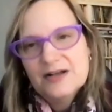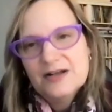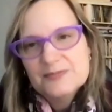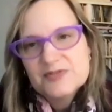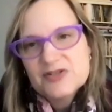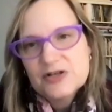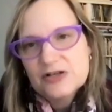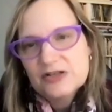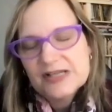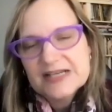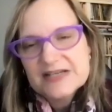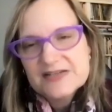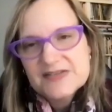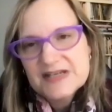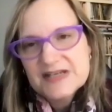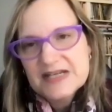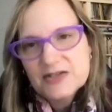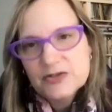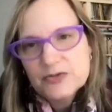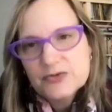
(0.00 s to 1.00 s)
Salt Lake
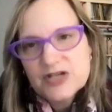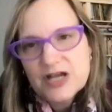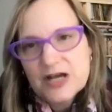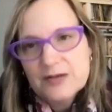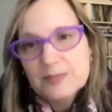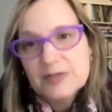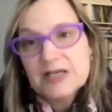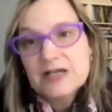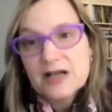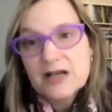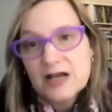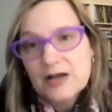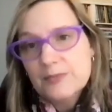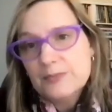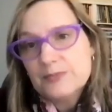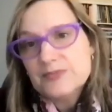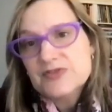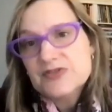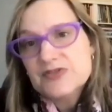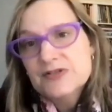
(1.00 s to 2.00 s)
City, Utah
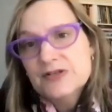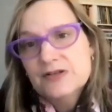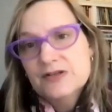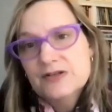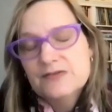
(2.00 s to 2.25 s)
becomes